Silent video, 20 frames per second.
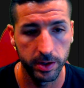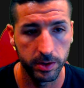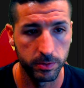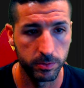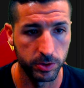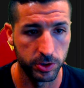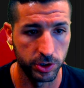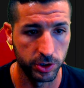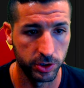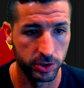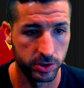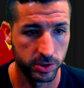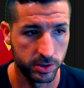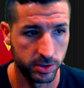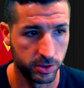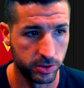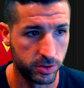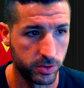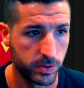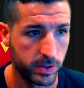which is
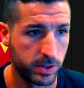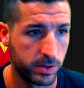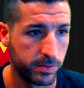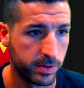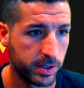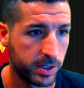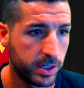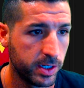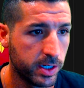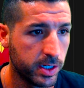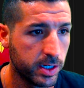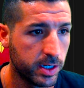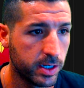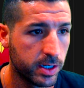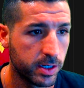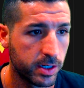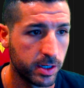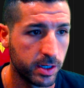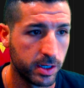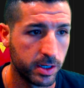this one over
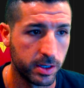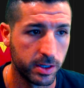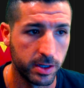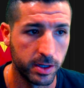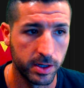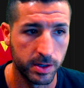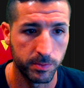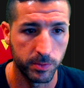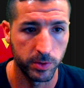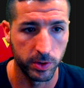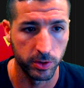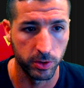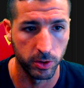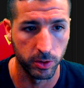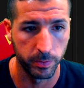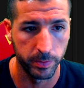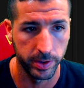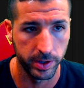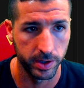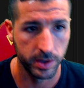here. And then I'm going to
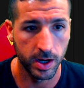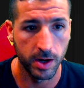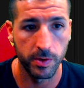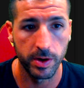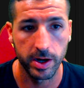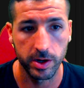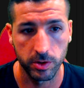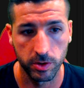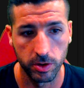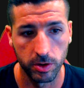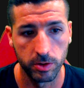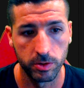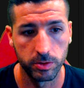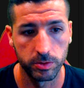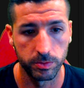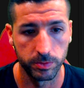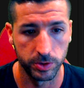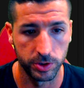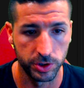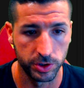open our
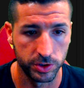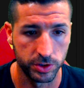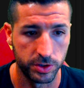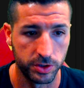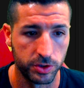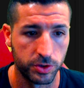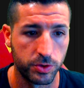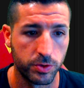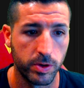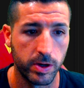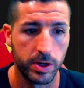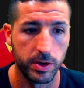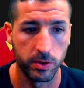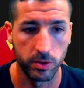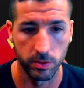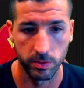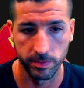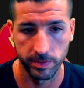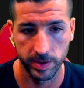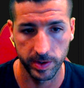code, which is this one
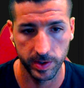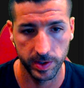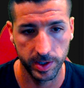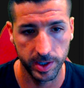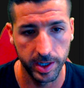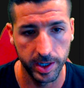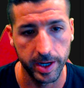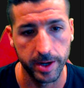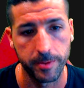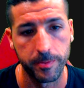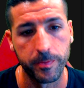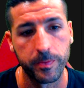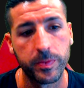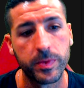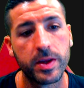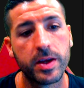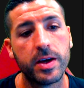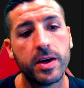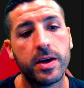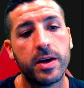over here.
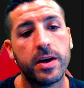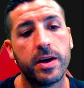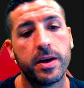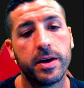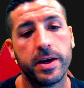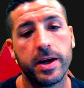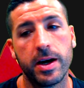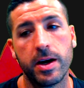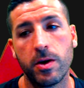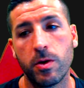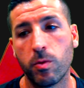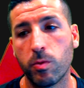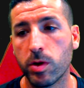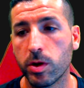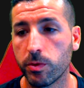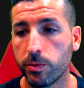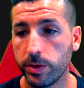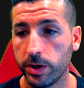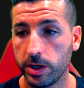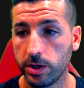Now,
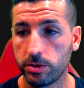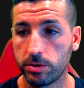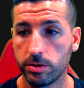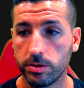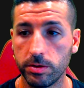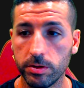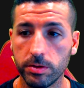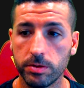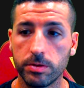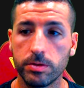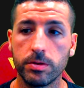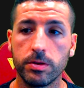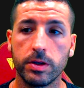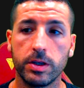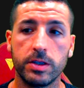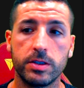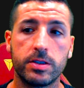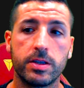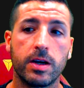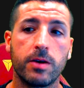what we need to do
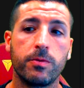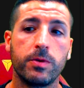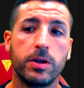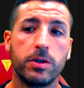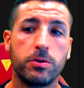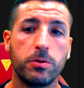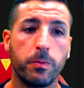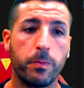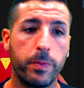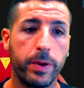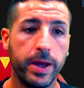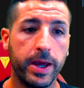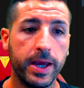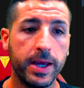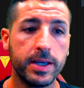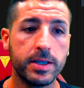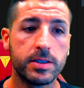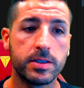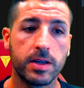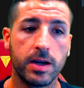is that we need to
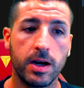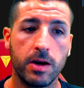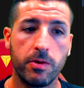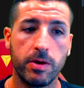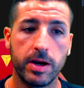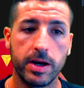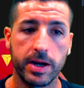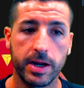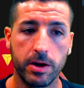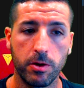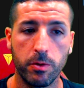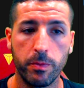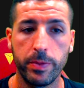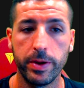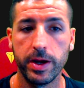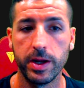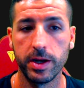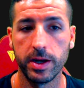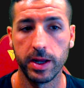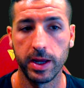paste our
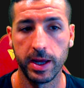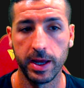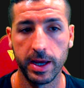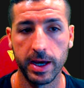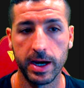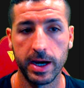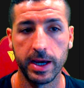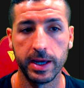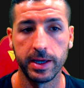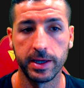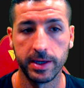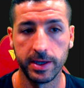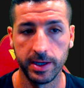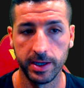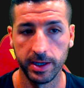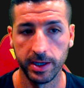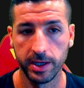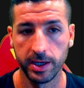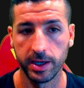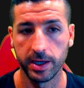OpenAI
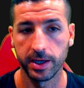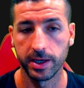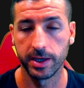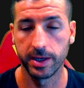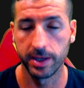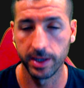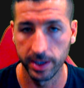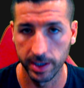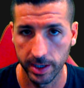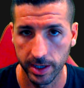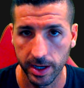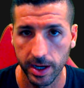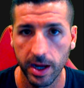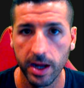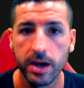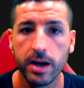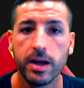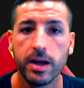key here,